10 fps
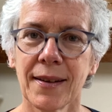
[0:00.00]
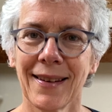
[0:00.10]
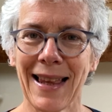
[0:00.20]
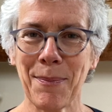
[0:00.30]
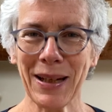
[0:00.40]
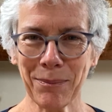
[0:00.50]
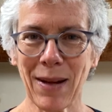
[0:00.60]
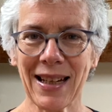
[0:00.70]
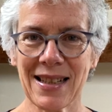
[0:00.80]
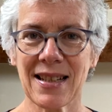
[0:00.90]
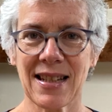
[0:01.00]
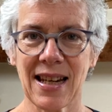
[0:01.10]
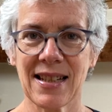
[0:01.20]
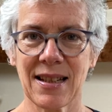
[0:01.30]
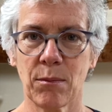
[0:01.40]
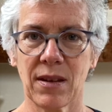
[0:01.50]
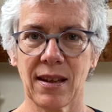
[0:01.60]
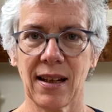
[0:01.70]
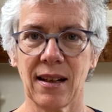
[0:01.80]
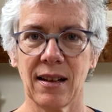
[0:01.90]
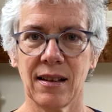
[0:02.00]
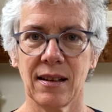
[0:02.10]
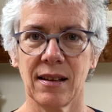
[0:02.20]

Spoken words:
that they're being made to say something.